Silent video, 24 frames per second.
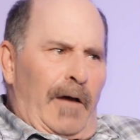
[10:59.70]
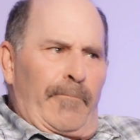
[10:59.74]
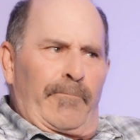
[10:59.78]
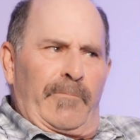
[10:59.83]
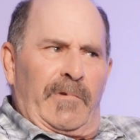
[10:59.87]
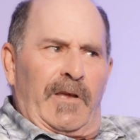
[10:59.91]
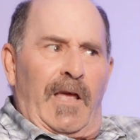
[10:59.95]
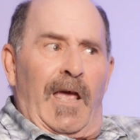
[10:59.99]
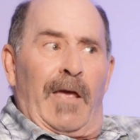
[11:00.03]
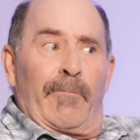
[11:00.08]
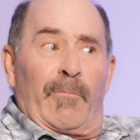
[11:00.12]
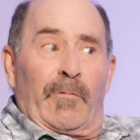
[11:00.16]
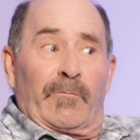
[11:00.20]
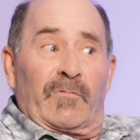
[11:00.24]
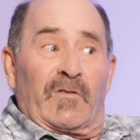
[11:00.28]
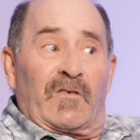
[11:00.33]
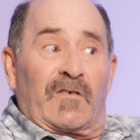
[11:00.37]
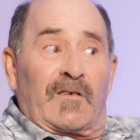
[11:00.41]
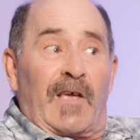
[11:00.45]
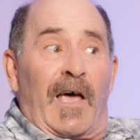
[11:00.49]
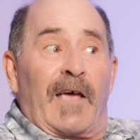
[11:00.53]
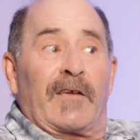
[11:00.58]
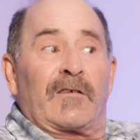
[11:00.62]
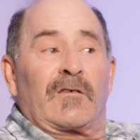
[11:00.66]
became
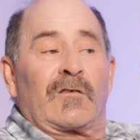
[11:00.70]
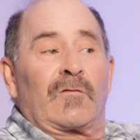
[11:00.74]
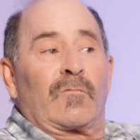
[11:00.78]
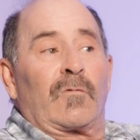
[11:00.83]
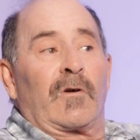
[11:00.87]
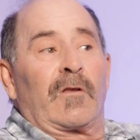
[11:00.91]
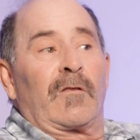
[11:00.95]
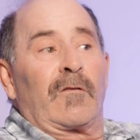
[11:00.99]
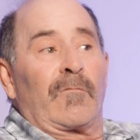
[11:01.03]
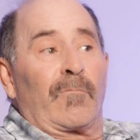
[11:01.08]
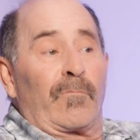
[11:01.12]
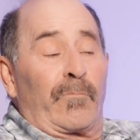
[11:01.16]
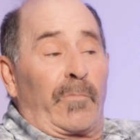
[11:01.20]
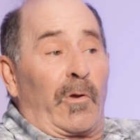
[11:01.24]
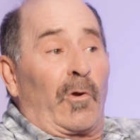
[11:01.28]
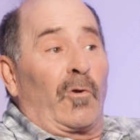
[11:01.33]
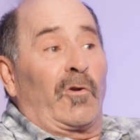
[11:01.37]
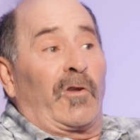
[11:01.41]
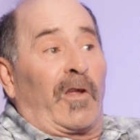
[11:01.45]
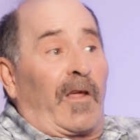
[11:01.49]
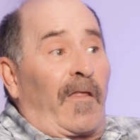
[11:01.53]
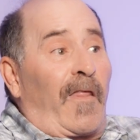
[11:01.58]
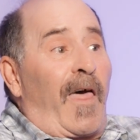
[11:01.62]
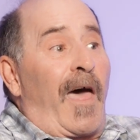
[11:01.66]
obsessed with
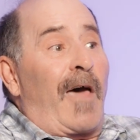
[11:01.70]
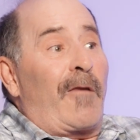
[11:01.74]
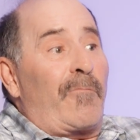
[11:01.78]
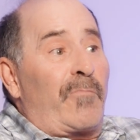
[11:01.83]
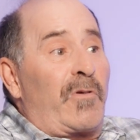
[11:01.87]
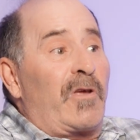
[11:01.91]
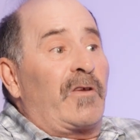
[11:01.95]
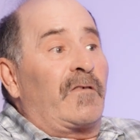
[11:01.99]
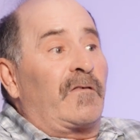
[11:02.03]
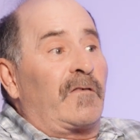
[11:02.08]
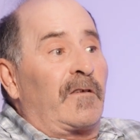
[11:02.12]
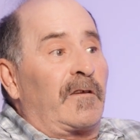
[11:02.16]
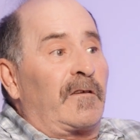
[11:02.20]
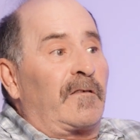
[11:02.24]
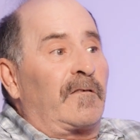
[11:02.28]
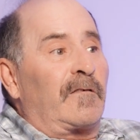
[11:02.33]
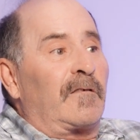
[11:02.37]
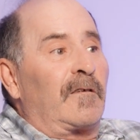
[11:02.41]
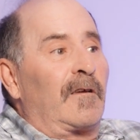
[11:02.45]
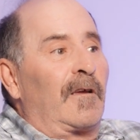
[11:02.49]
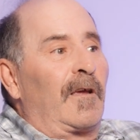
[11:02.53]
building that business.